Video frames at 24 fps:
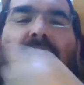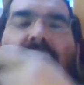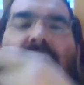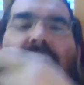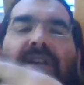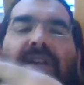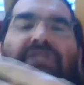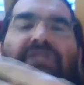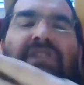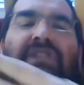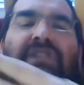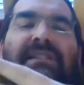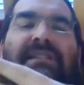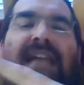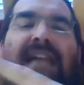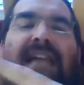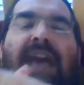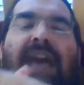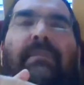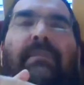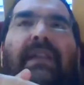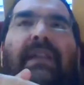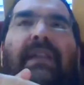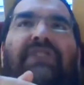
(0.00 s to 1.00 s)
She's an
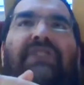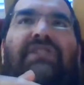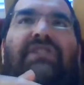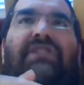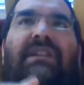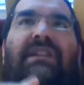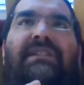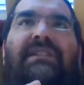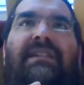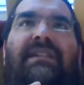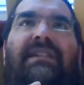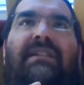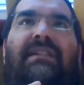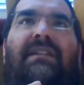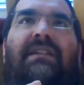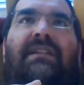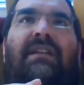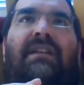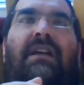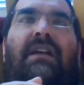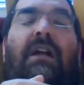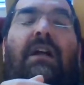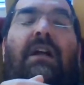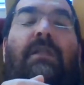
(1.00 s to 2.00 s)
abolitionist.
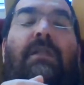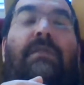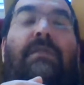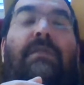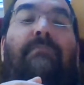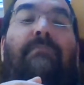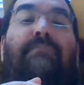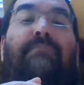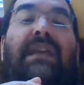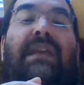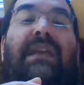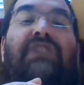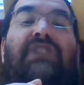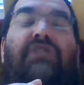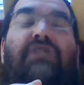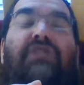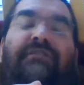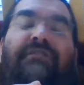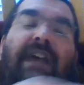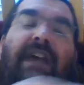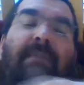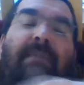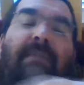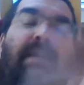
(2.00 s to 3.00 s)
The Beecher
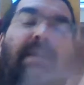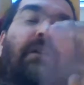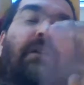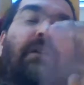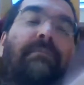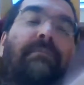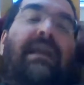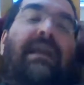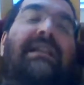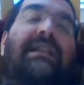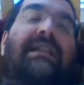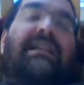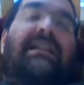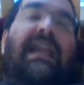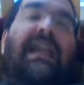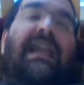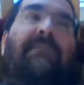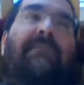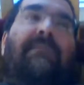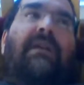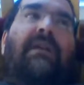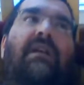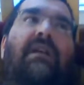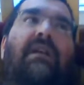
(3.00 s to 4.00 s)
family, her maiden
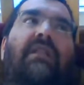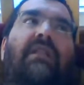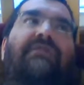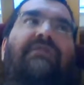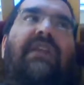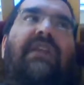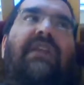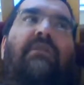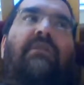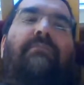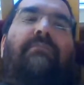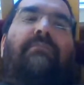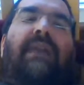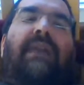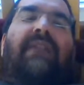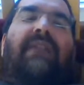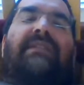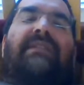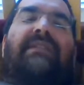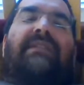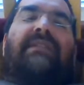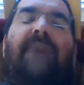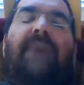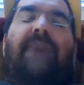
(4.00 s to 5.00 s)
name, they were big in
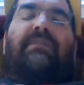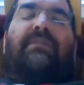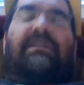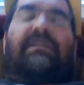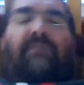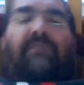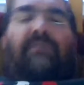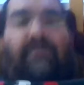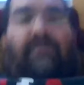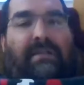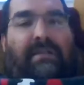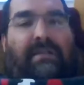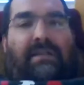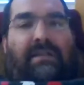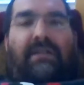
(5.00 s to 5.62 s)
the temperance movement.